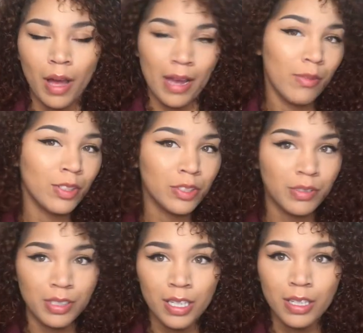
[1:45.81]
I will
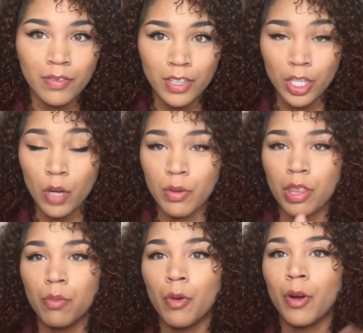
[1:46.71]
do another video
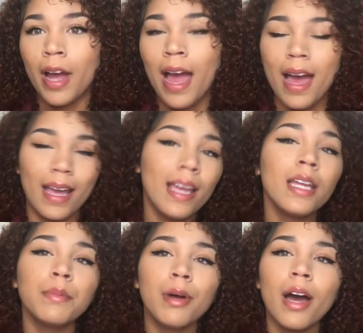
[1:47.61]
with more
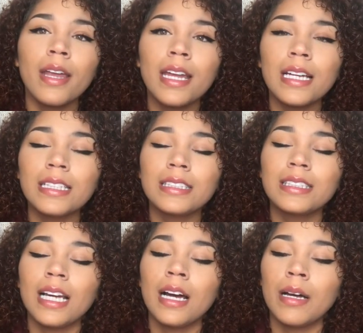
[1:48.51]
high-end
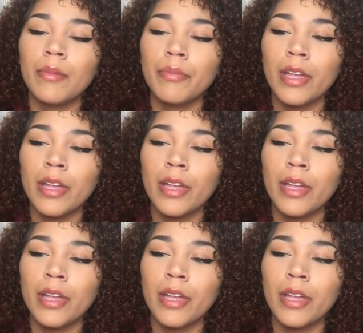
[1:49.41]
products um,